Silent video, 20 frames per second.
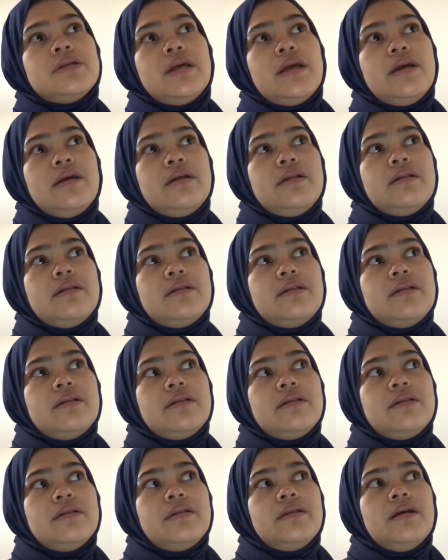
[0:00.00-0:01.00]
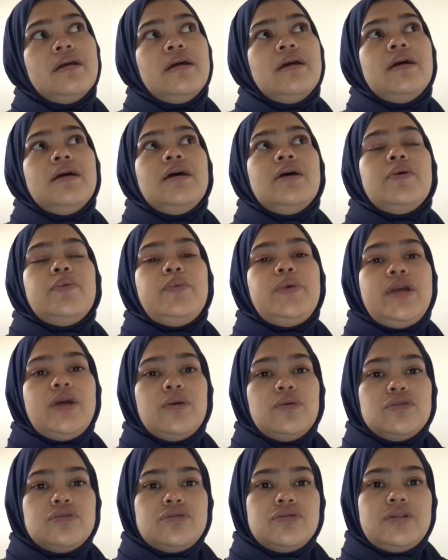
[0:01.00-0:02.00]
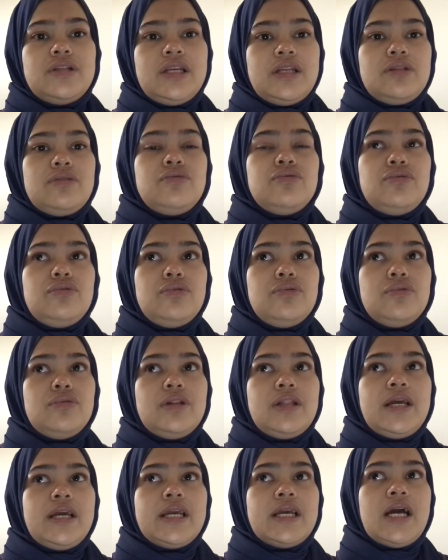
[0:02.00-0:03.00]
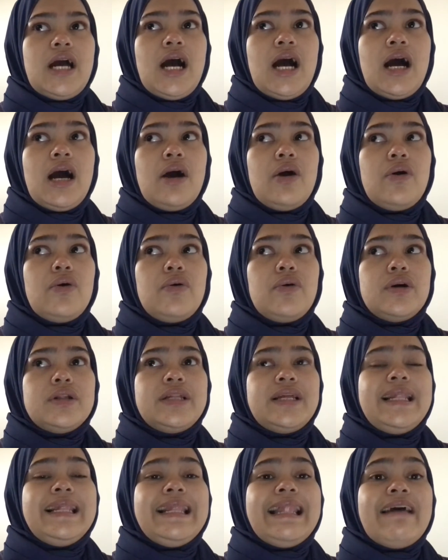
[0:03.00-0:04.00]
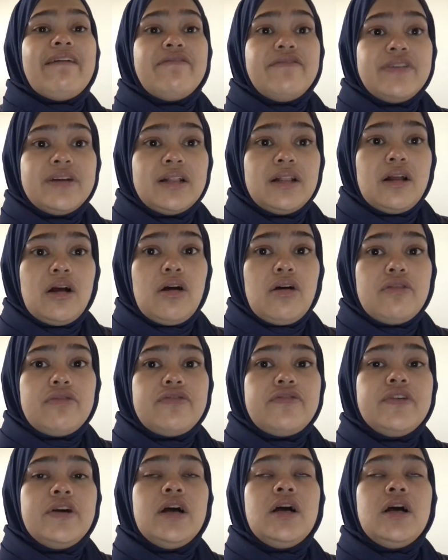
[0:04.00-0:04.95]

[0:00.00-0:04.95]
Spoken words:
and we also need to know, like, how the level of